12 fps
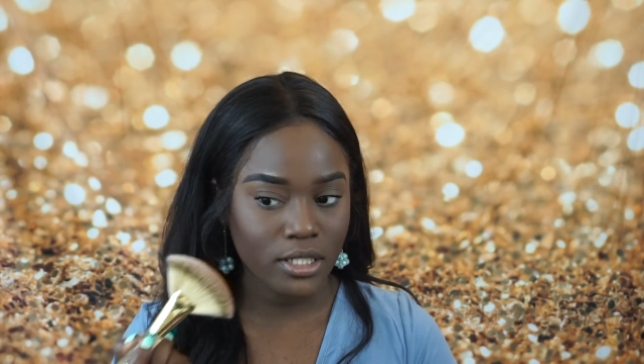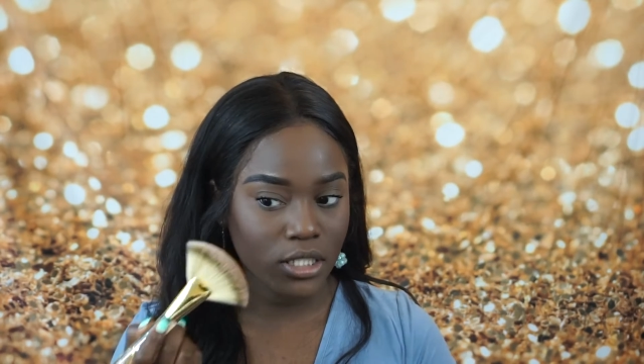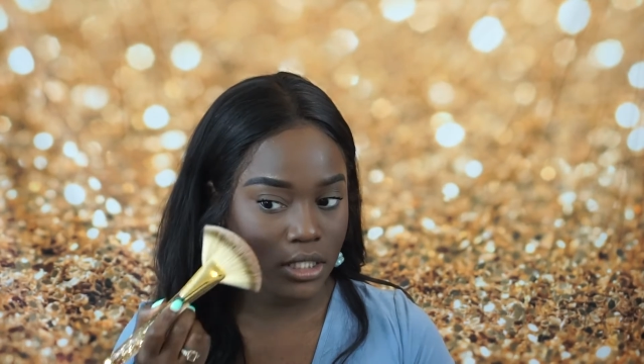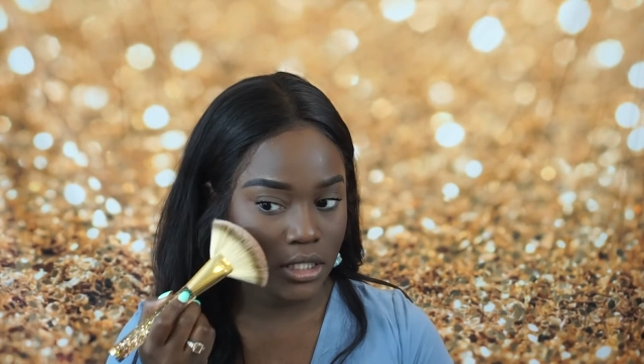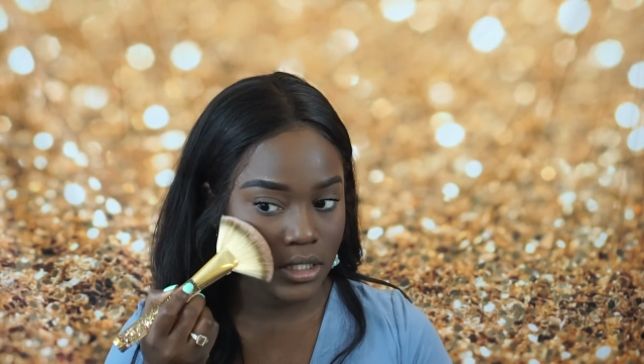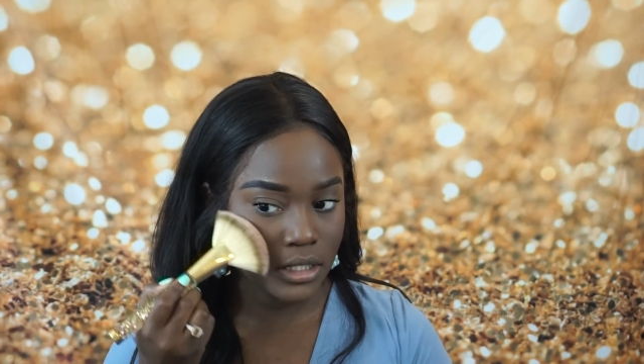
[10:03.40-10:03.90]
my
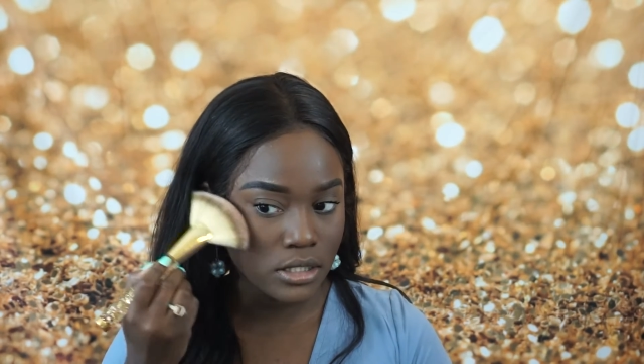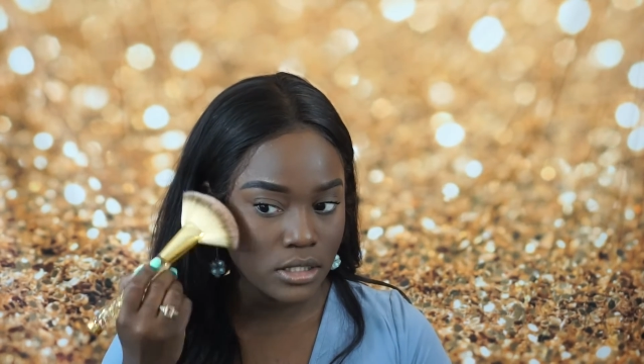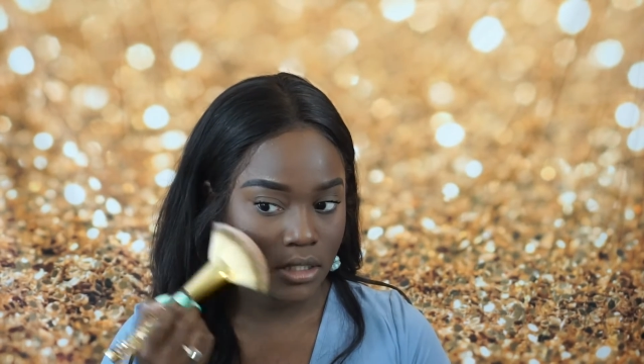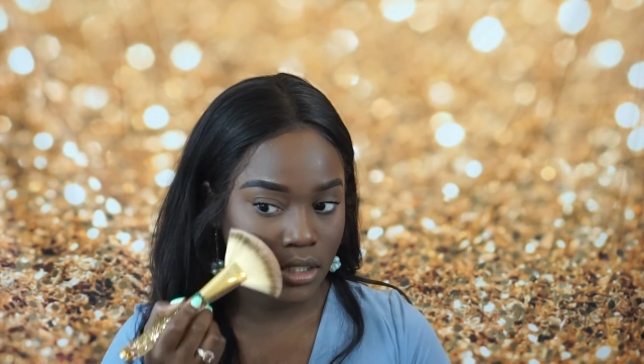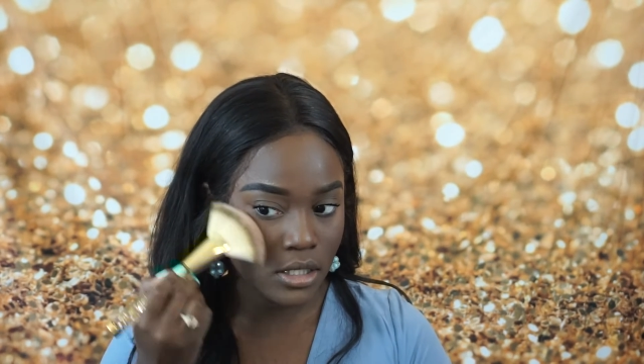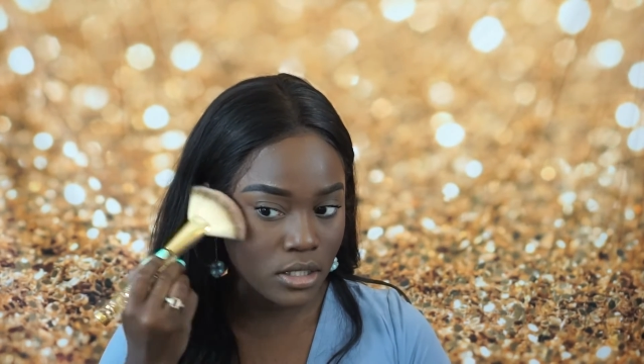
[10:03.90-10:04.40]
cheeks.
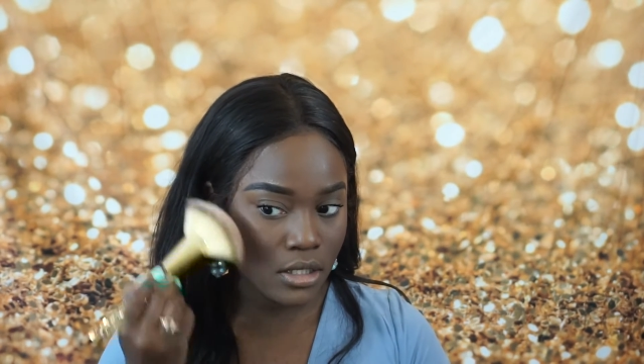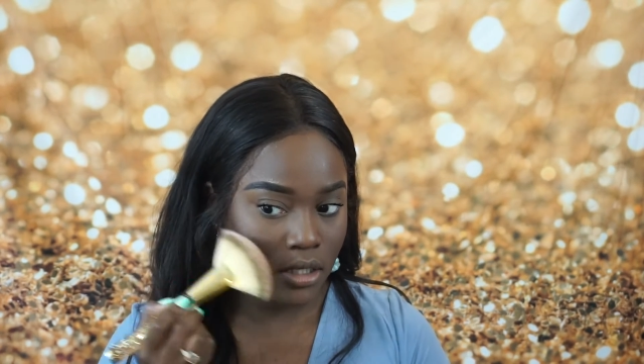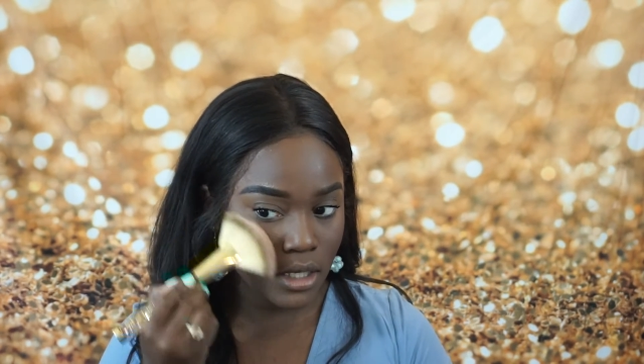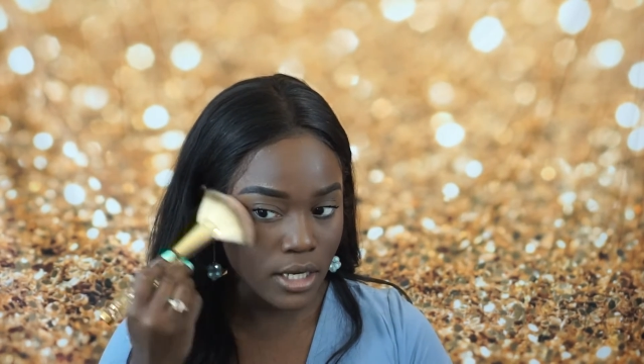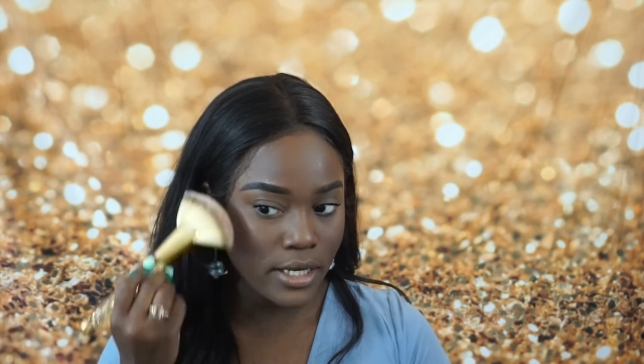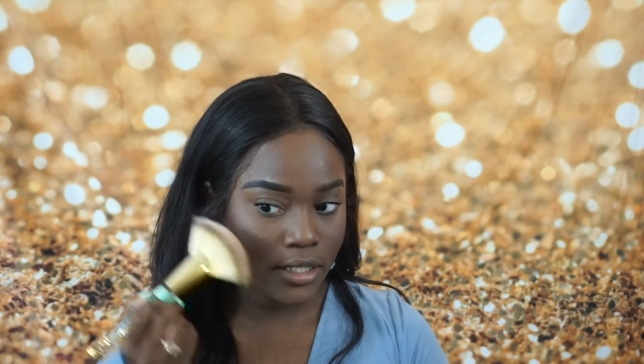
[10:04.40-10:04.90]

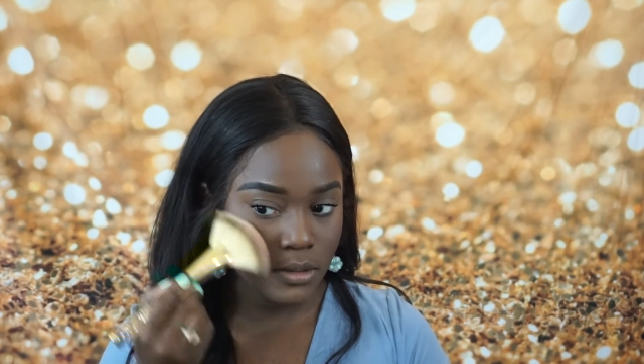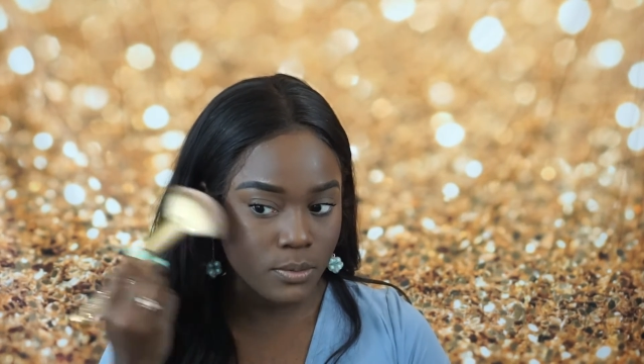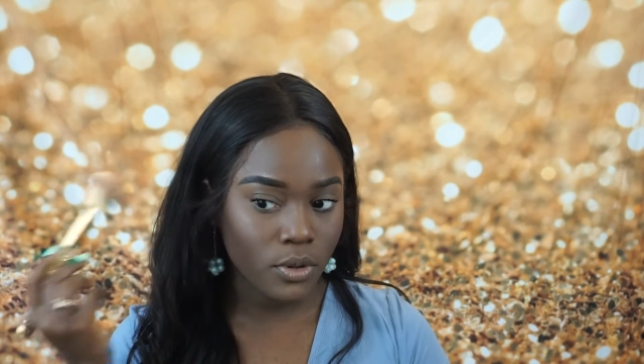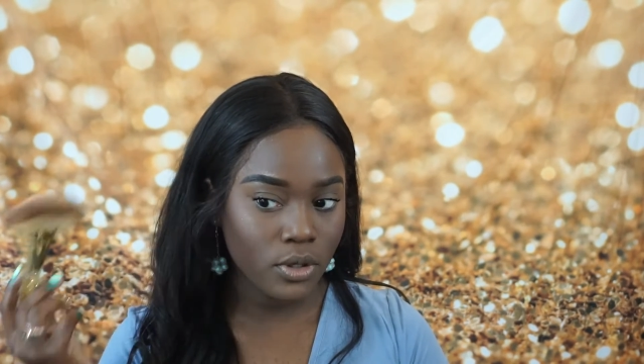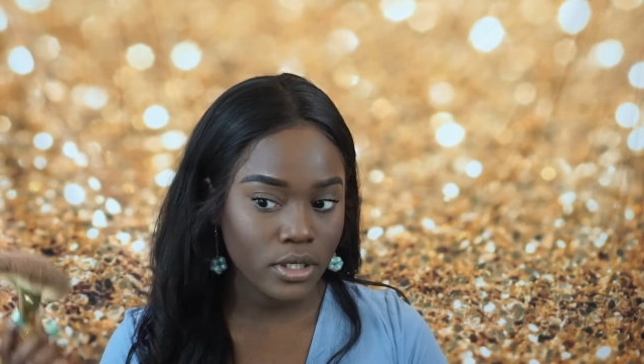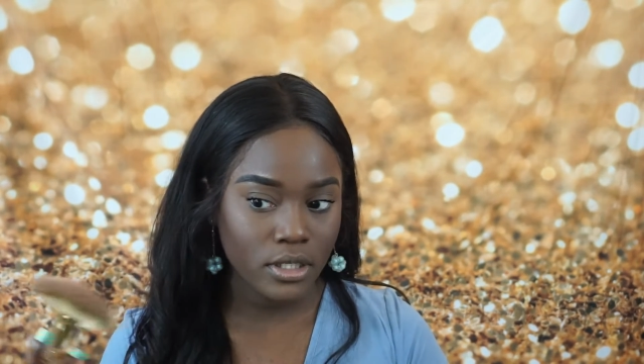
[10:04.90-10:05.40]
Highest
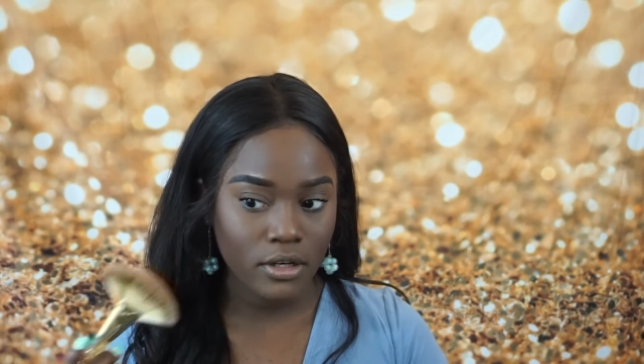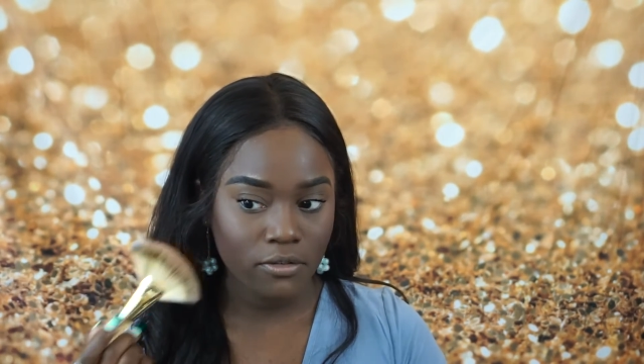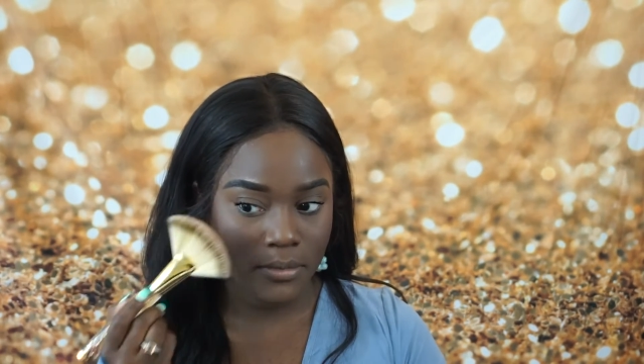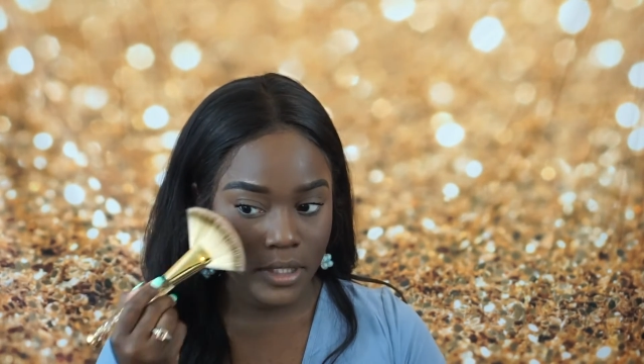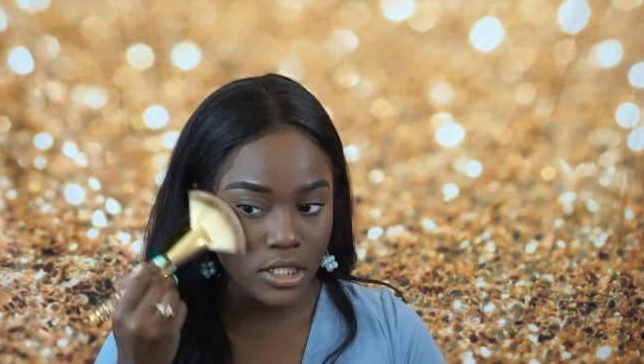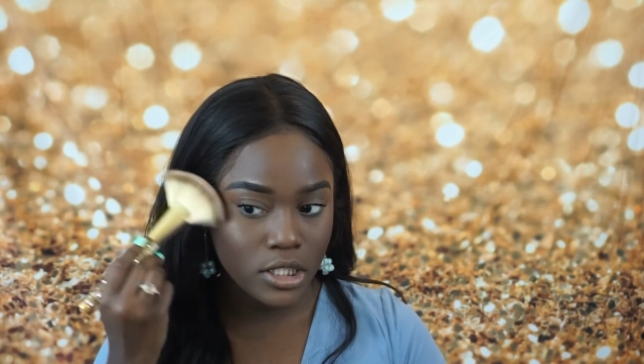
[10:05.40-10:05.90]
point of my